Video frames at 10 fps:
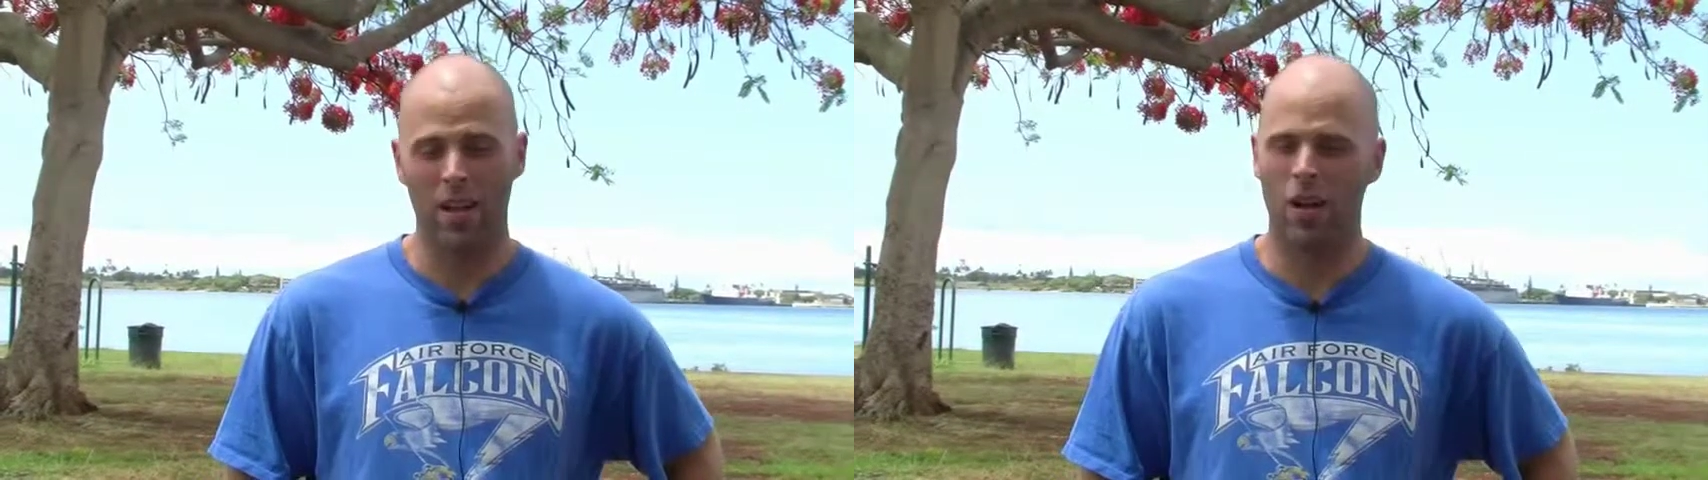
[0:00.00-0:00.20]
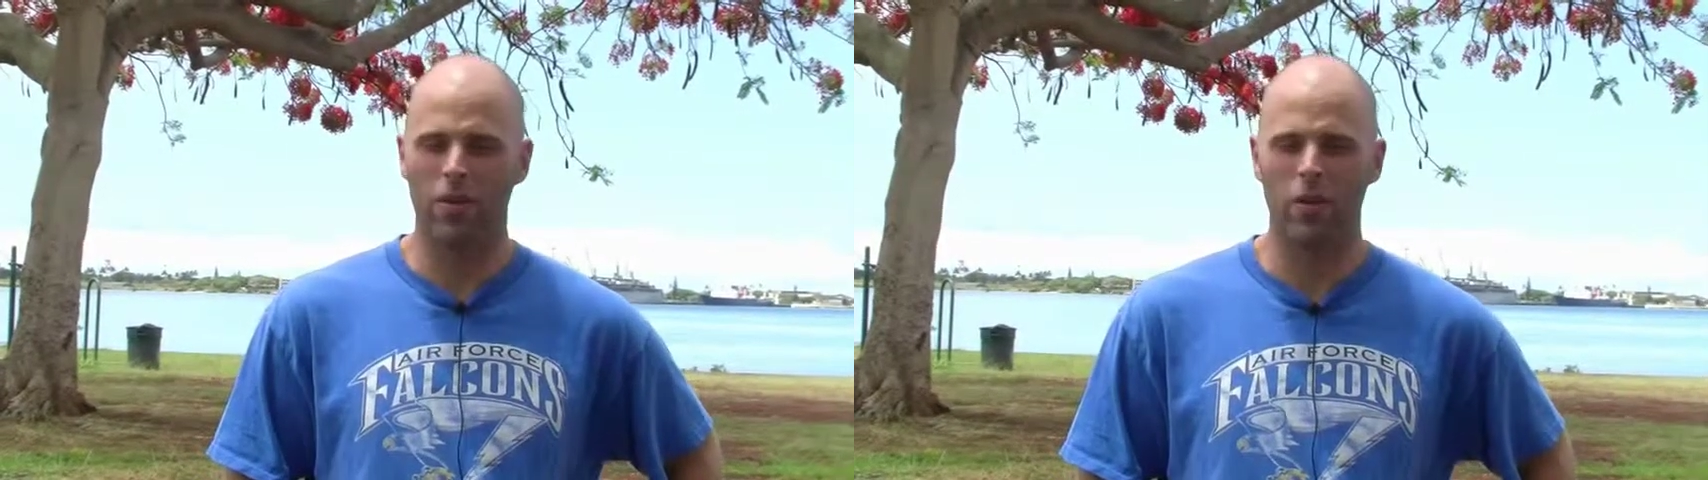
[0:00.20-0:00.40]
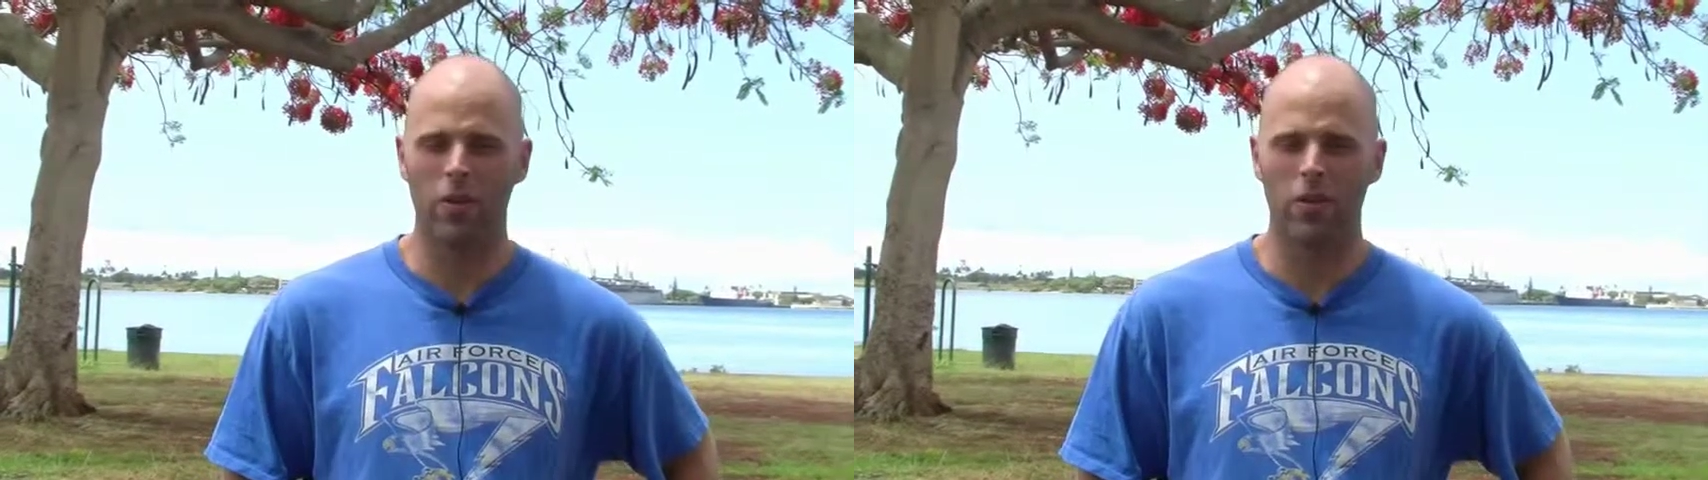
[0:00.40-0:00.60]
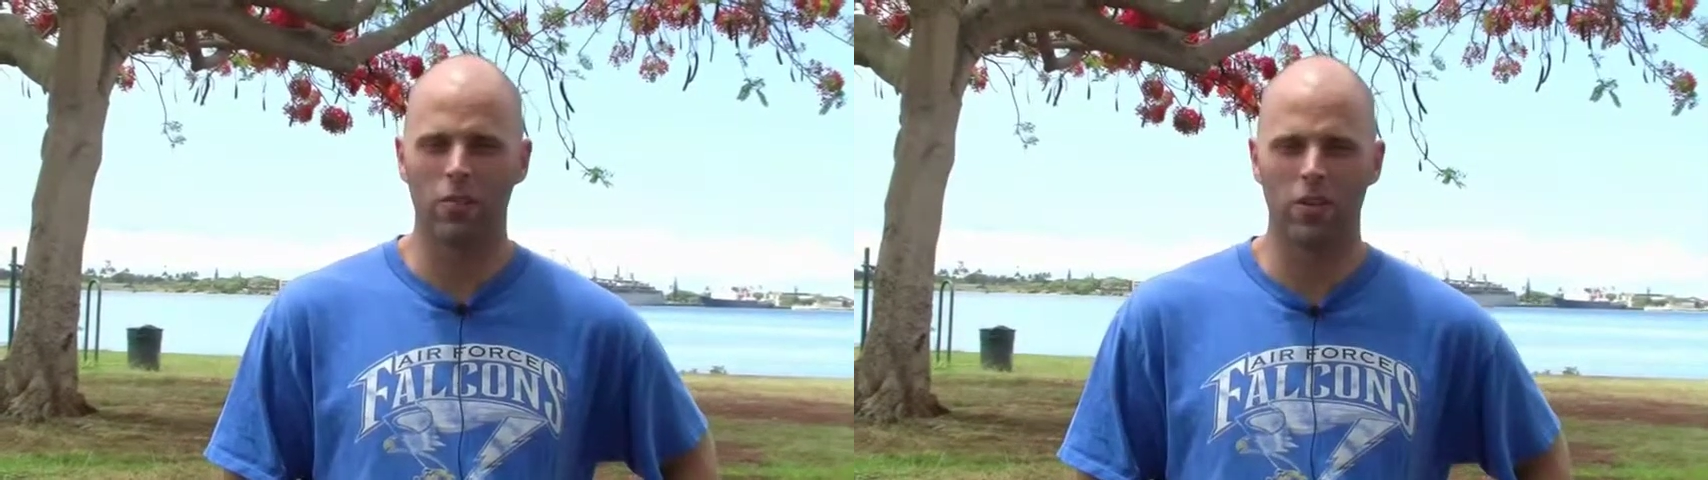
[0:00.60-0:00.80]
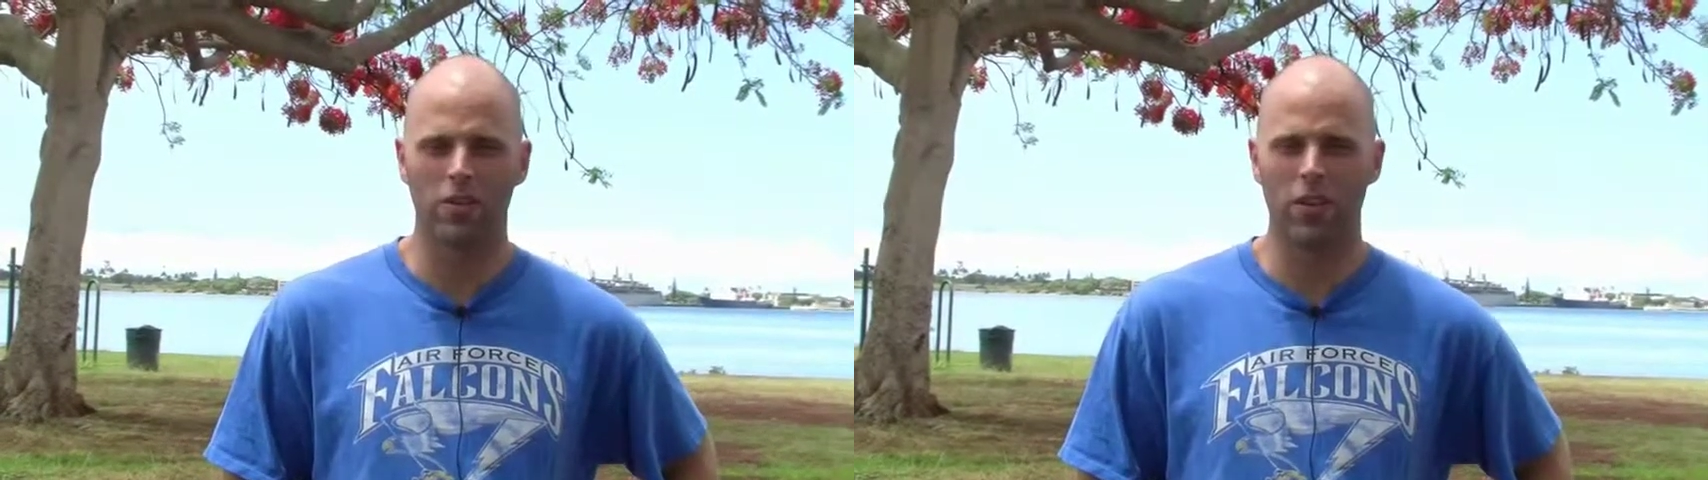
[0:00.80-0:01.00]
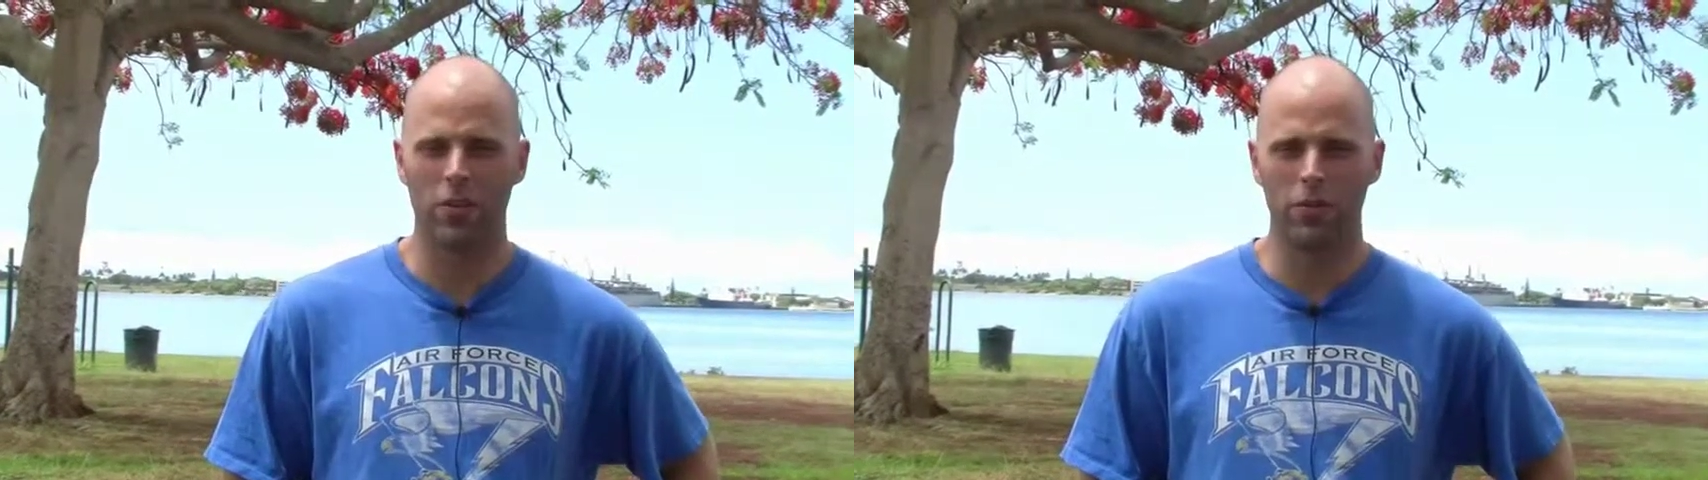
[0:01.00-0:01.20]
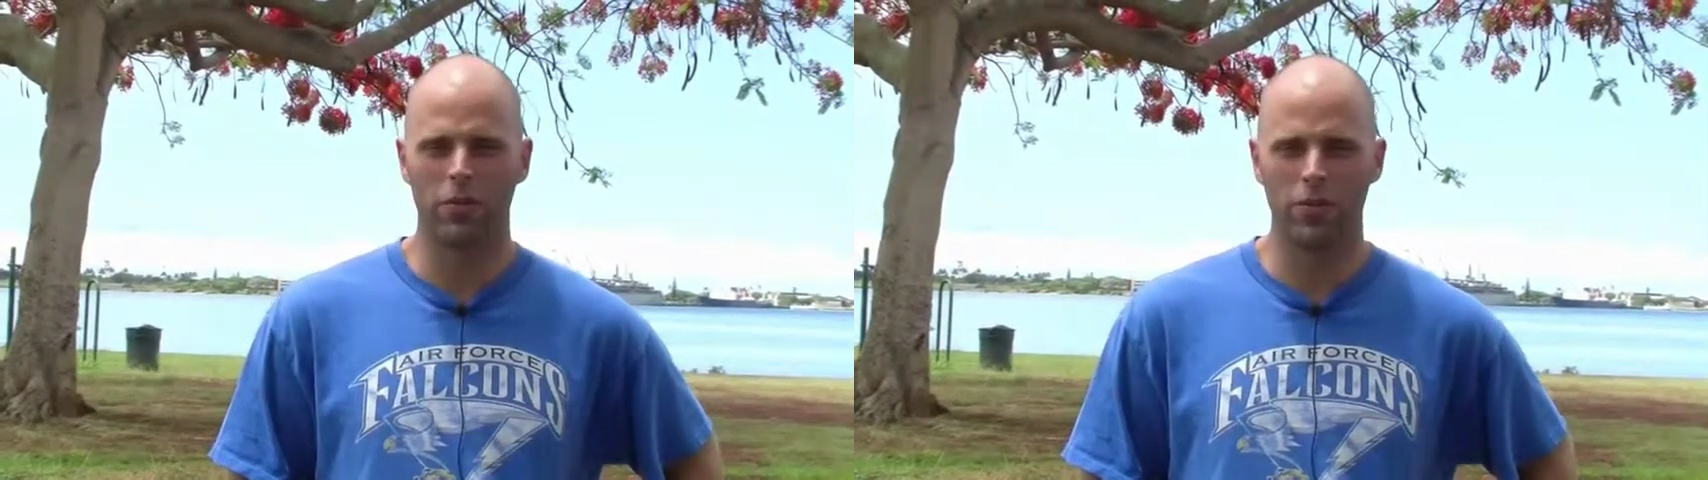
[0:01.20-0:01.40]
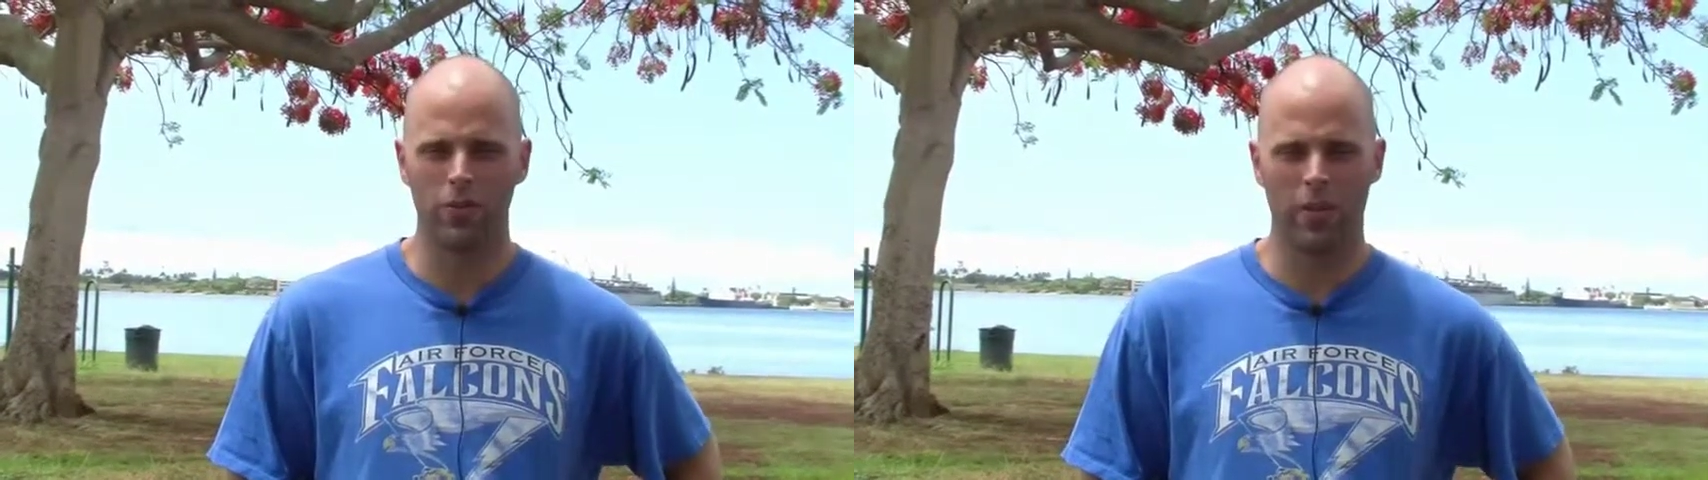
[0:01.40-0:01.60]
out nearly as much as I used to,